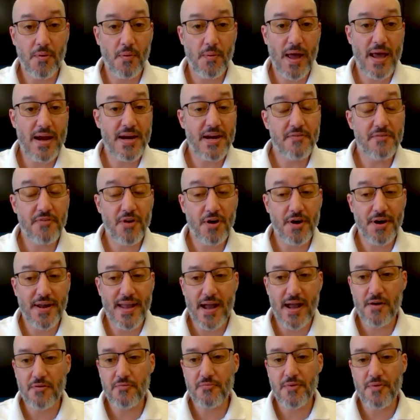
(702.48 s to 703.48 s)
any of our
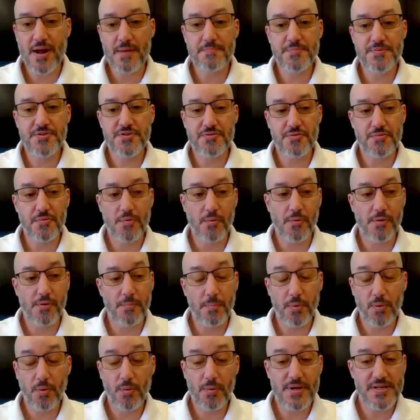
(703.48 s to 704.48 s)
account reps or
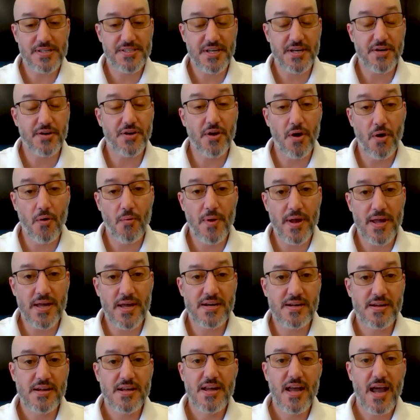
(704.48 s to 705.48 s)
employees can go
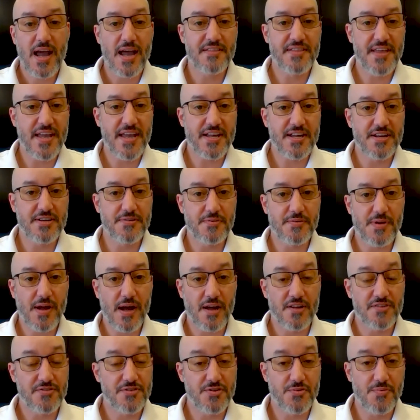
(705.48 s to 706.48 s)
in and they can
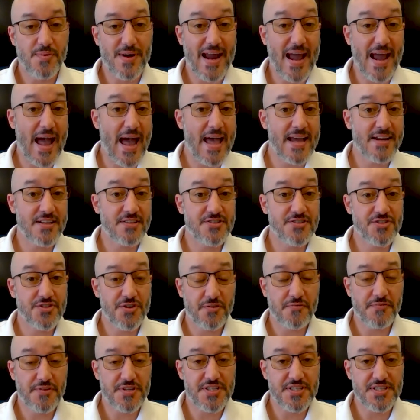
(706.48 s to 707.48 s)
do an add
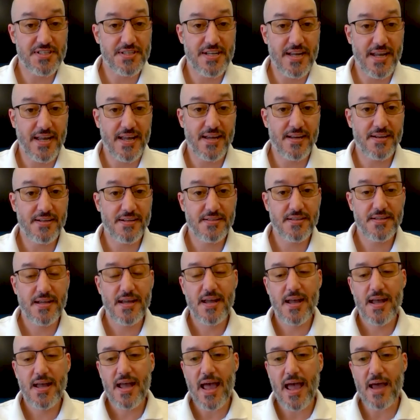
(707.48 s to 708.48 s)
service ticket.
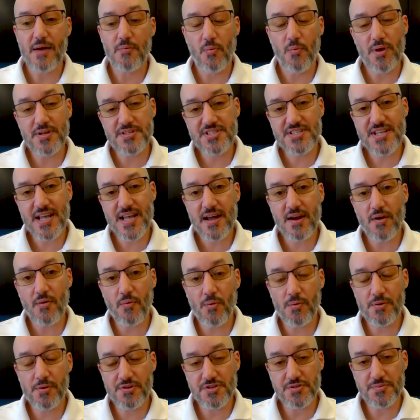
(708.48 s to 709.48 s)
And once that
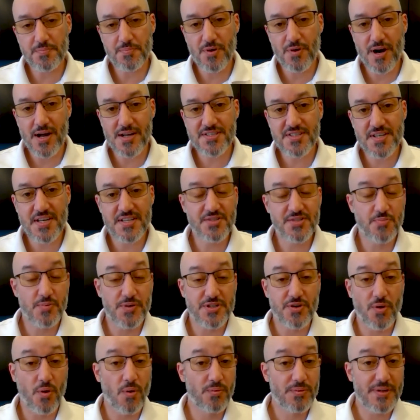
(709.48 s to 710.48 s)
order's processed,
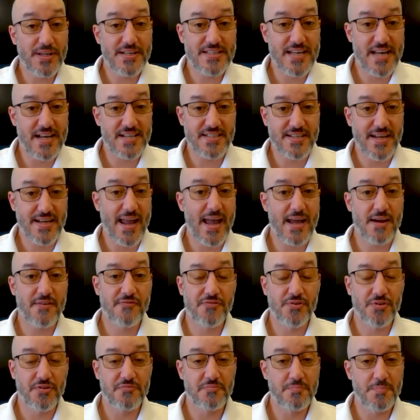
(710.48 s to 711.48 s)
which only takes a
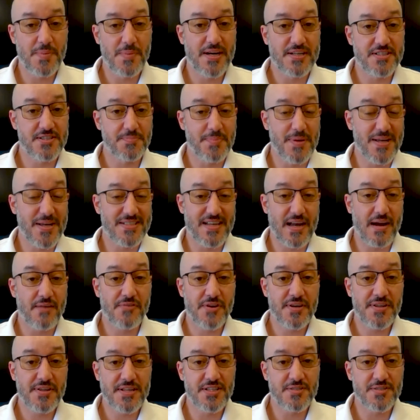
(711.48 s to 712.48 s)
handful of minutes because
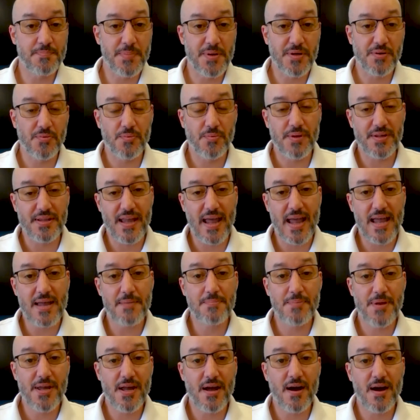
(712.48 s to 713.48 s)
everything's built with
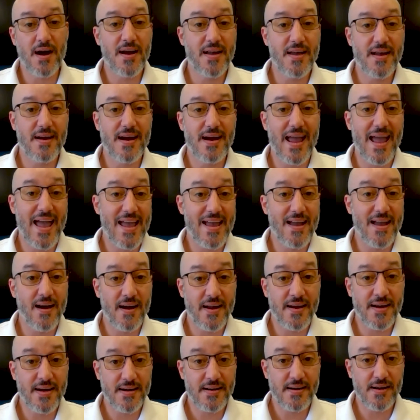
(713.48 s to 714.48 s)
API and
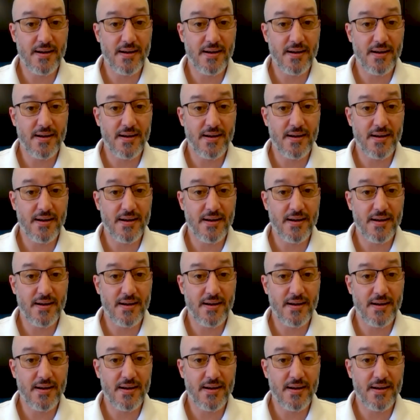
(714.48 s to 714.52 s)
AI